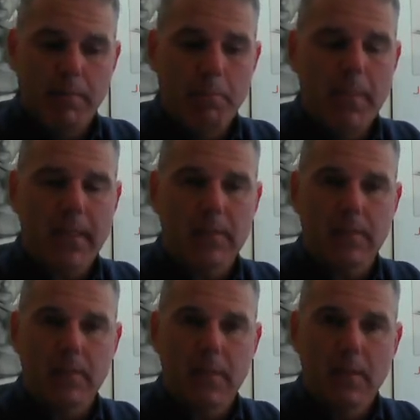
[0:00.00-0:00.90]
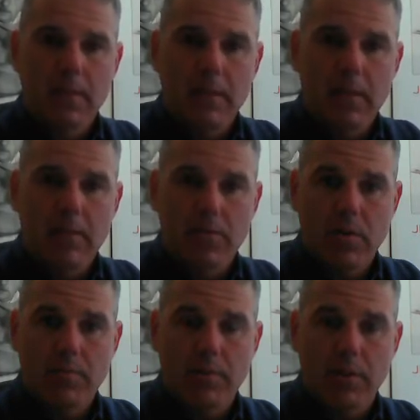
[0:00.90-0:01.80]
mix in
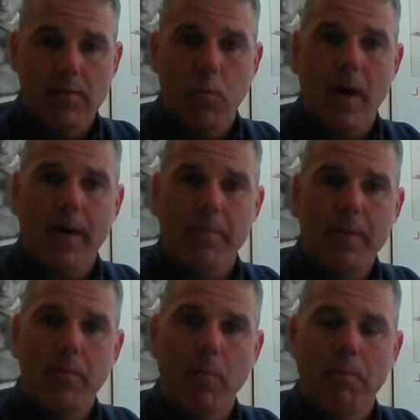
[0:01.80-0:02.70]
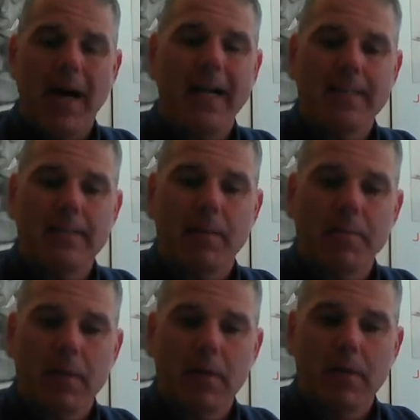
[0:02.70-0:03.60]
terms of why people buy
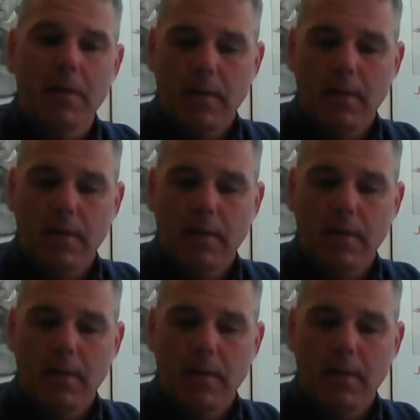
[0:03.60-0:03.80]
something.